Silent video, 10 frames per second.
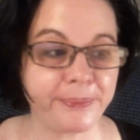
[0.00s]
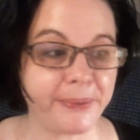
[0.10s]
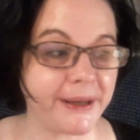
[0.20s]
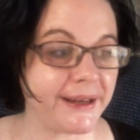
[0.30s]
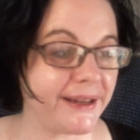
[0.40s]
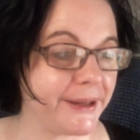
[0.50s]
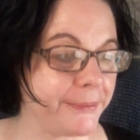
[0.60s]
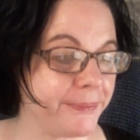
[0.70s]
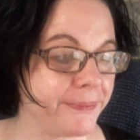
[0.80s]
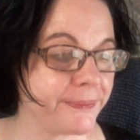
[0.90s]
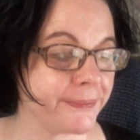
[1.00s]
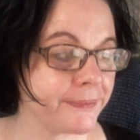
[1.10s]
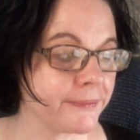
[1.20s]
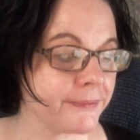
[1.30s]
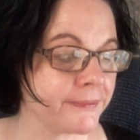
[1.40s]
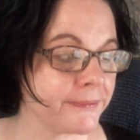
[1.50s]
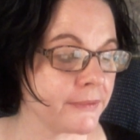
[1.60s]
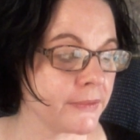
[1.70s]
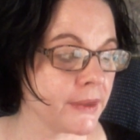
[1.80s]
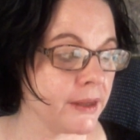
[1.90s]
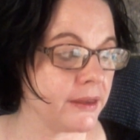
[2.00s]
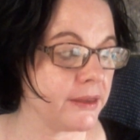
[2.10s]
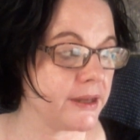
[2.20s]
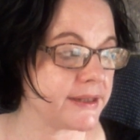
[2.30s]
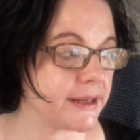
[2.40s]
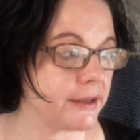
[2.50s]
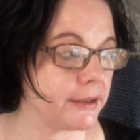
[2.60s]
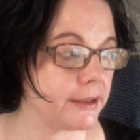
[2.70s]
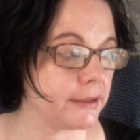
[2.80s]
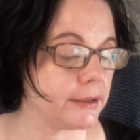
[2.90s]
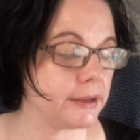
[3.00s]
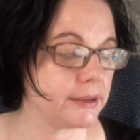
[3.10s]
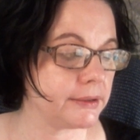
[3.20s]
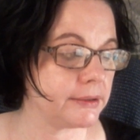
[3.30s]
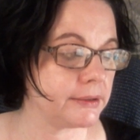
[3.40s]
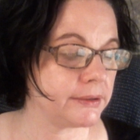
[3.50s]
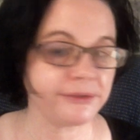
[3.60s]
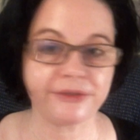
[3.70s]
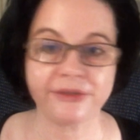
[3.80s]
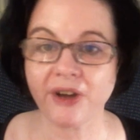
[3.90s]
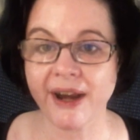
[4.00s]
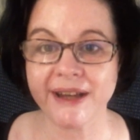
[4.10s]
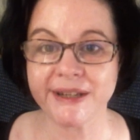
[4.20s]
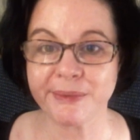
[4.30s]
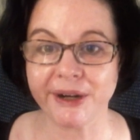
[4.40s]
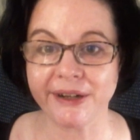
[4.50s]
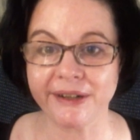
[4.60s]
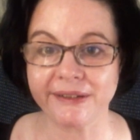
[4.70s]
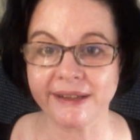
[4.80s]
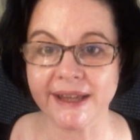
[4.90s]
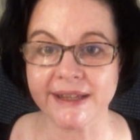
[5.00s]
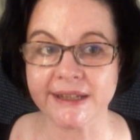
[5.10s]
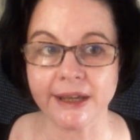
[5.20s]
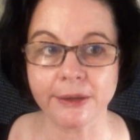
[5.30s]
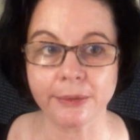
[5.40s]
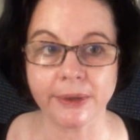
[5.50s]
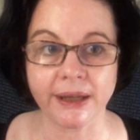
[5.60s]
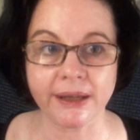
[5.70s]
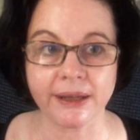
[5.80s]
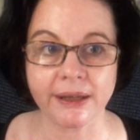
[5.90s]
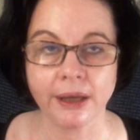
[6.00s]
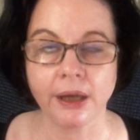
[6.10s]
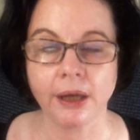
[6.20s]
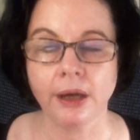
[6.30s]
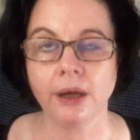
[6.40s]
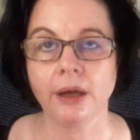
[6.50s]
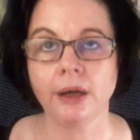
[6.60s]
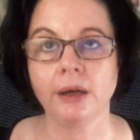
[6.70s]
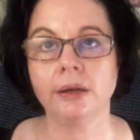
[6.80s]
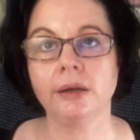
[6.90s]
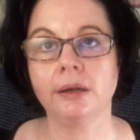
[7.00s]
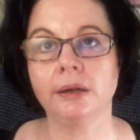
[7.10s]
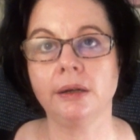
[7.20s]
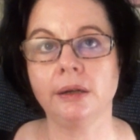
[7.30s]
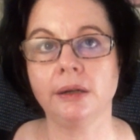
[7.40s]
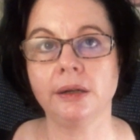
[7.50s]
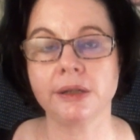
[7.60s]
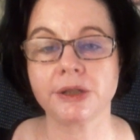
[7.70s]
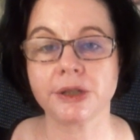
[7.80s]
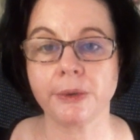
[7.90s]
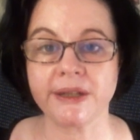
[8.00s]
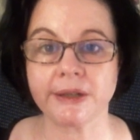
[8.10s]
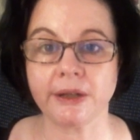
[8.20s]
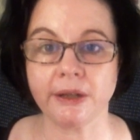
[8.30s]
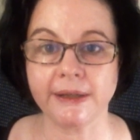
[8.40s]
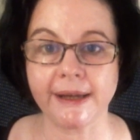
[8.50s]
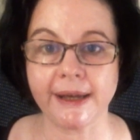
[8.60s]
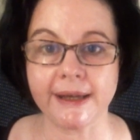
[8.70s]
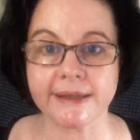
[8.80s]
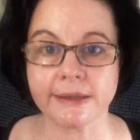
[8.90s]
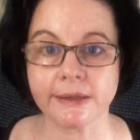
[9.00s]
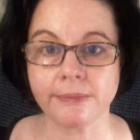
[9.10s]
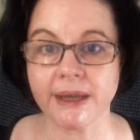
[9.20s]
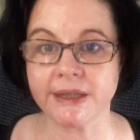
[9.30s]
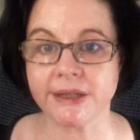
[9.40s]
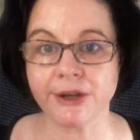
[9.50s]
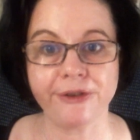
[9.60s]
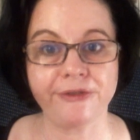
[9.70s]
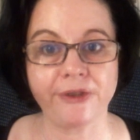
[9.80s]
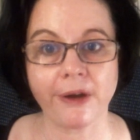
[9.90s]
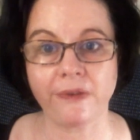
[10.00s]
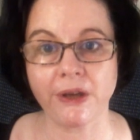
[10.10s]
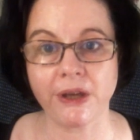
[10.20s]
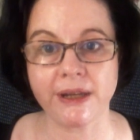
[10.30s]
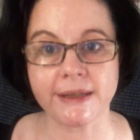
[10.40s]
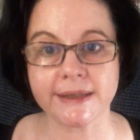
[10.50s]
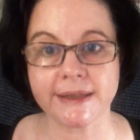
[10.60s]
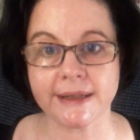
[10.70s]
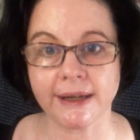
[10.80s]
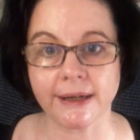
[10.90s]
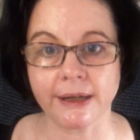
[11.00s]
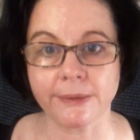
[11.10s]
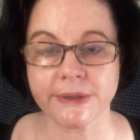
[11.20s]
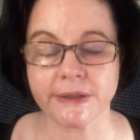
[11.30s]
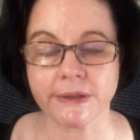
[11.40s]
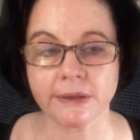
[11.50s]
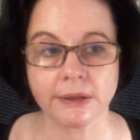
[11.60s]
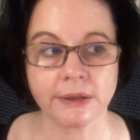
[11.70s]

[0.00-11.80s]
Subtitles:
But Thursday night, Friday tomorrow, last day of the week. Oh, 2 weeks of holidays means no 5:30 startups.